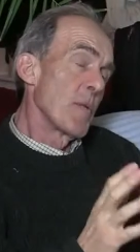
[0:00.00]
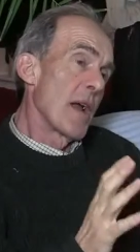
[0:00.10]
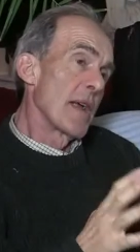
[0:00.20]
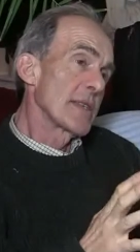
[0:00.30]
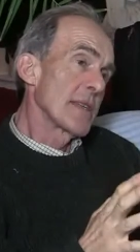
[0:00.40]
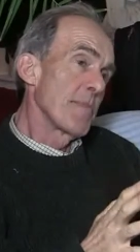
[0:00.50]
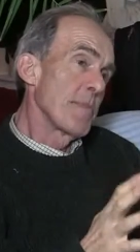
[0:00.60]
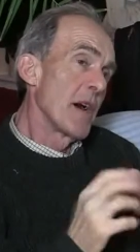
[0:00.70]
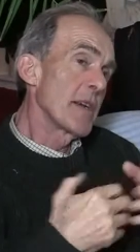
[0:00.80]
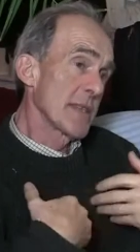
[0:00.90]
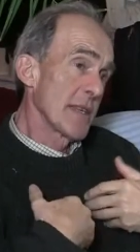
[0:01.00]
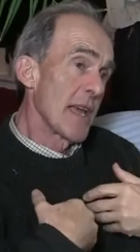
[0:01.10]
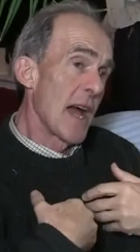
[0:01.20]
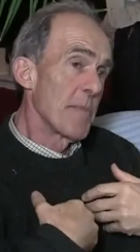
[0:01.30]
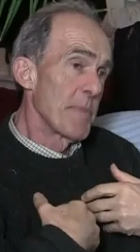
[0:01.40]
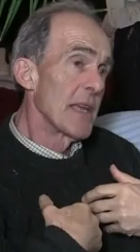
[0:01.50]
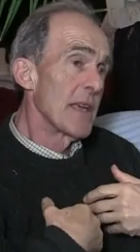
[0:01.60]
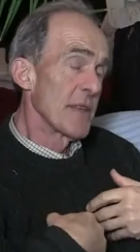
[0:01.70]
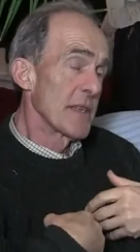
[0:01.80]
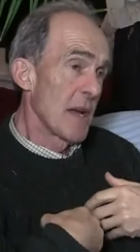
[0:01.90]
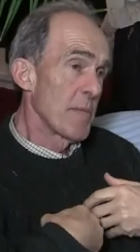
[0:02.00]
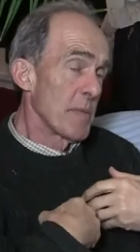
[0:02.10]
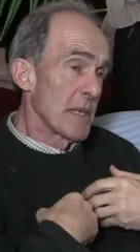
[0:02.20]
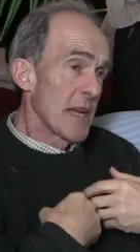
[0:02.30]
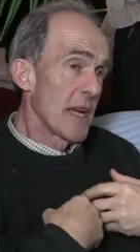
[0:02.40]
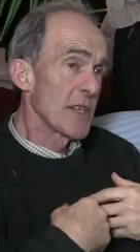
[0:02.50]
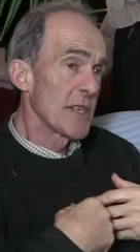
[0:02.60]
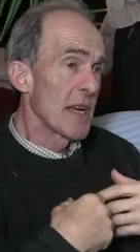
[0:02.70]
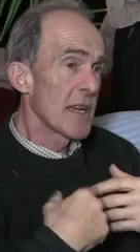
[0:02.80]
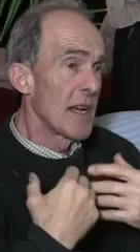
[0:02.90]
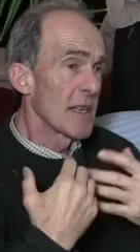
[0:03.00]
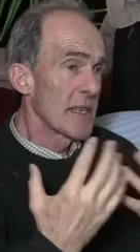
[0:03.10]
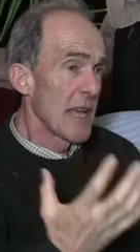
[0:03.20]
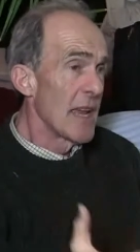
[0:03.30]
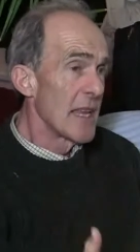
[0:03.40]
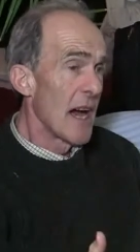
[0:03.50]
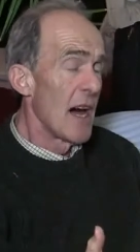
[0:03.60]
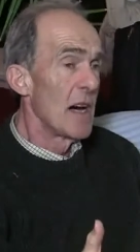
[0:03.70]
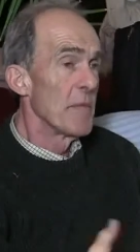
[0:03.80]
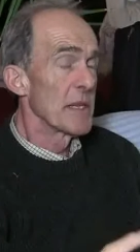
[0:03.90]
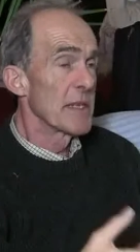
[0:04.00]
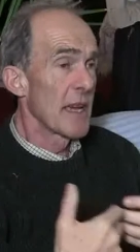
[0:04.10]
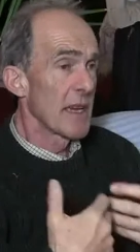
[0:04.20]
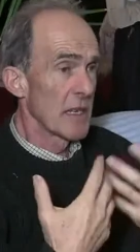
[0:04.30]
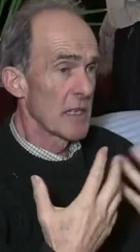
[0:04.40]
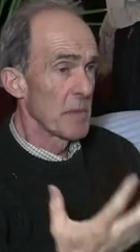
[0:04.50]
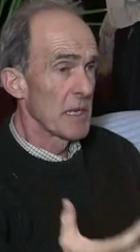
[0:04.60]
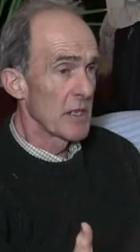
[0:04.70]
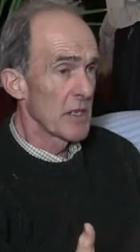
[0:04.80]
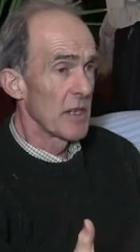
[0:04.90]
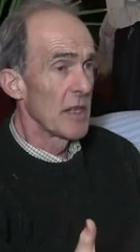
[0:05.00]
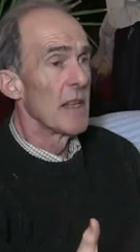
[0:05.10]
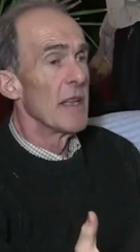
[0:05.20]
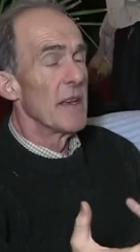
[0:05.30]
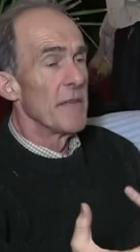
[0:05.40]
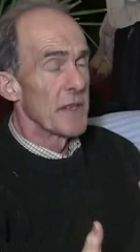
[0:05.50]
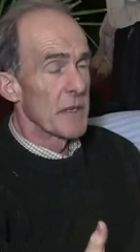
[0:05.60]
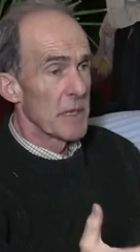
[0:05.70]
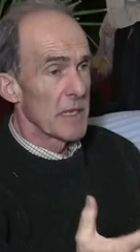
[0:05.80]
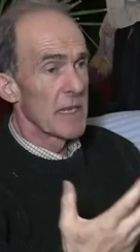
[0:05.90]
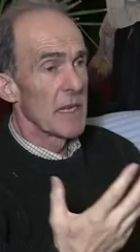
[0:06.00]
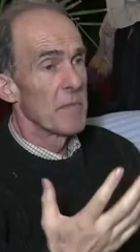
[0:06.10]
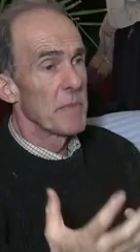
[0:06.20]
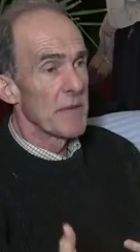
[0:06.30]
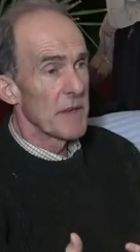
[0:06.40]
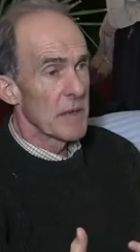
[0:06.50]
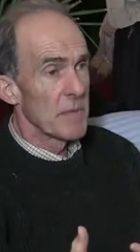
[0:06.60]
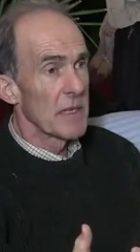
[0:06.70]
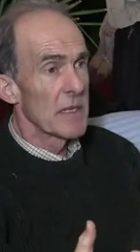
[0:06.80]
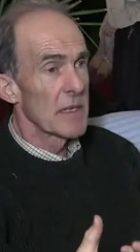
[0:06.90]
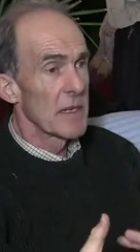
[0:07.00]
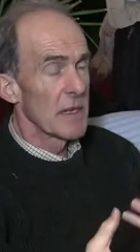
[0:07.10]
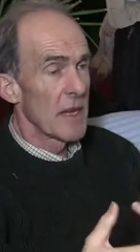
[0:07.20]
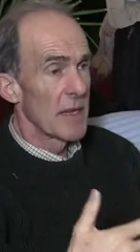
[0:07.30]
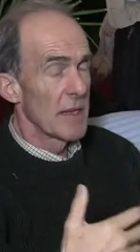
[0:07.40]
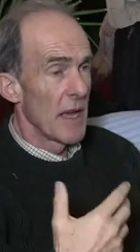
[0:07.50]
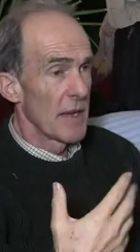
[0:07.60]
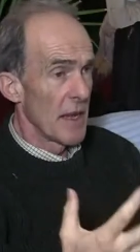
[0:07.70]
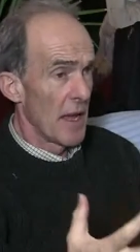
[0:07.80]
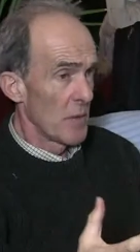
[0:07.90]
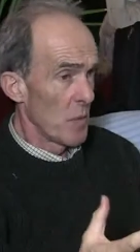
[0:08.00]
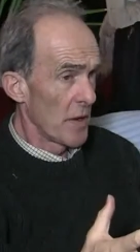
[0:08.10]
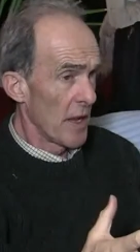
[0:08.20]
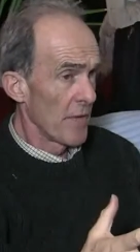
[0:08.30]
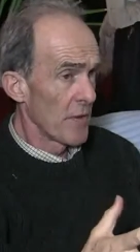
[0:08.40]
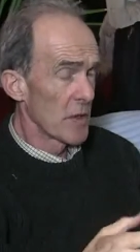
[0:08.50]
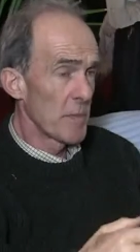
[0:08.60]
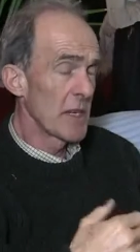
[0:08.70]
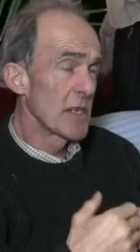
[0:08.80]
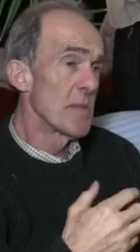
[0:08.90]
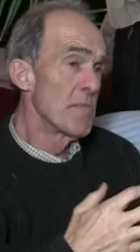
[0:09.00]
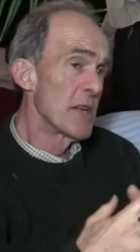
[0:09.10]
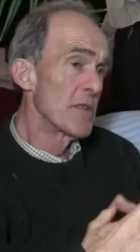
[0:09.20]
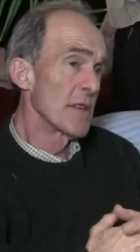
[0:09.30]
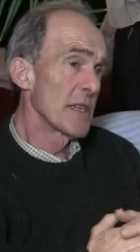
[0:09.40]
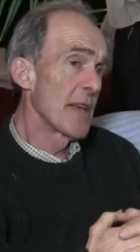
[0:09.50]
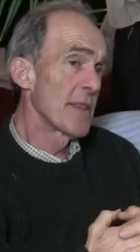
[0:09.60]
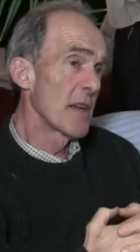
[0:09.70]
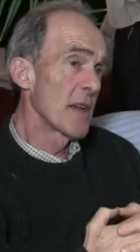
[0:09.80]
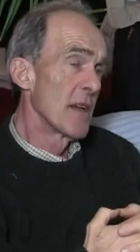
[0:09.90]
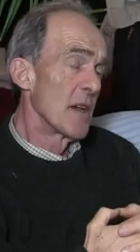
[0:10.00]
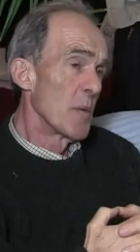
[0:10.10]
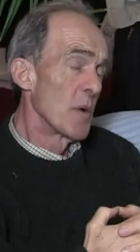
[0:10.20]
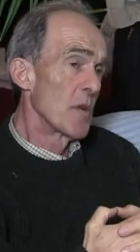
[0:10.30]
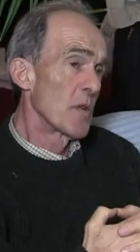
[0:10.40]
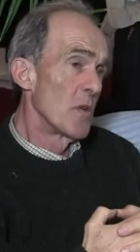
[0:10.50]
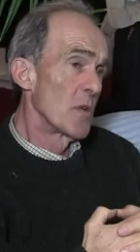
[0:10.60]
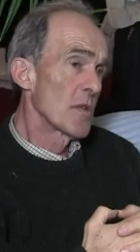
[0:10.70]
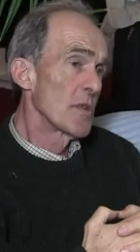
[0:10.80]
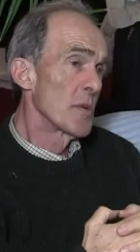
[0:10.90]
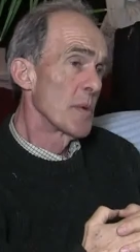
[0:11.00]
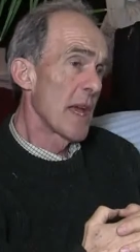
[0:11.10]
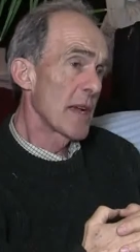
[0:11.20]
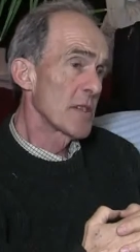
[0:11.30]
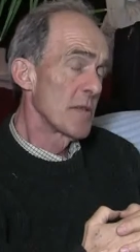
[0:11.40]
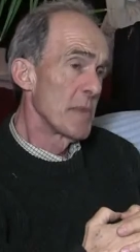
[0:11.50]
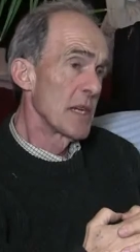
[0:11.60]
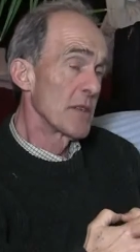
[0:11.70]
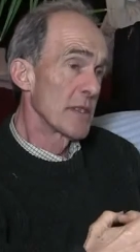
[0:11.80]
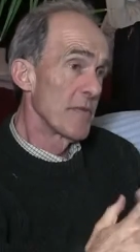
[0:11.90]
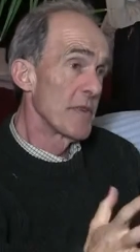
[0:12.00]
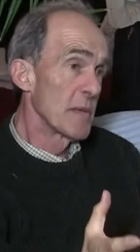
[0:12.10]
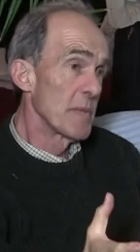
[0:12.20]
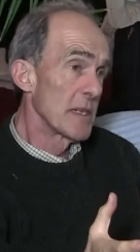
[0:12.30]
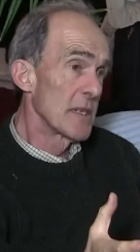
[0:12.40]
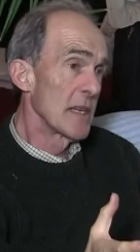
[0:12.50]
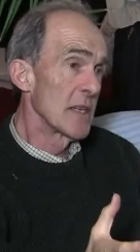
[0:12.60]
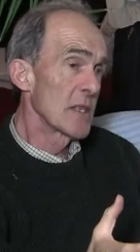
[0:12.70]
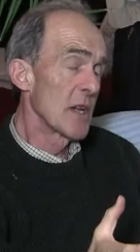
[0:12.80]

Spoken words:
Whereas, personally, I believe in supplementation. I can't see any harm in taking some additional vitamin C and B vitamins and what have you, especially the minerals. I think we all could do with extra minerals and vitamin D.